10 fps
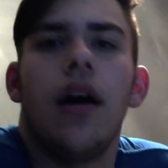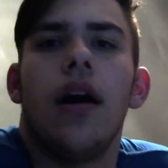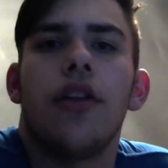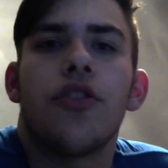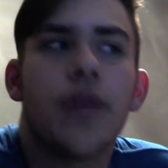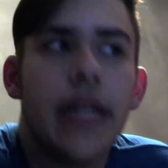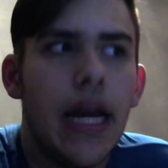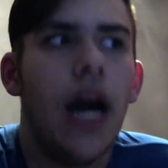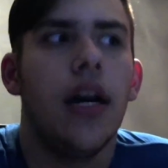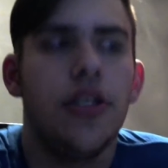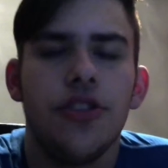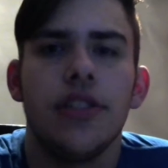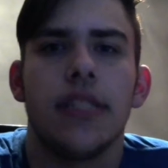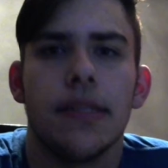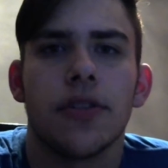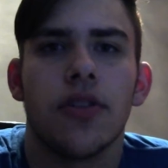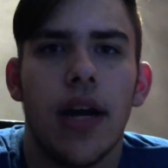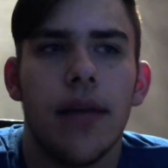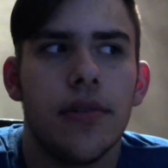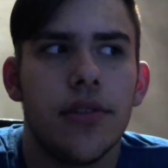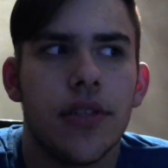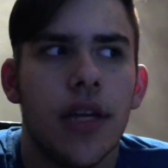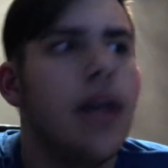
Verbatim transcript: 300 subscribers.